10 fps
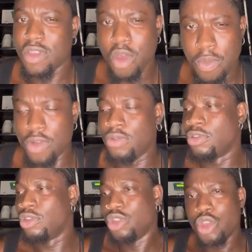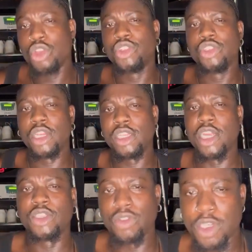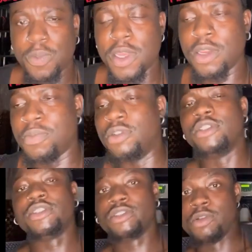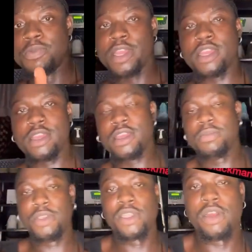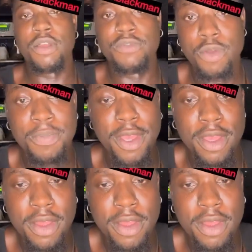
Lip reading: Come on. Do your due diligence to respect the police. Don't play. Peace and love. Don't play.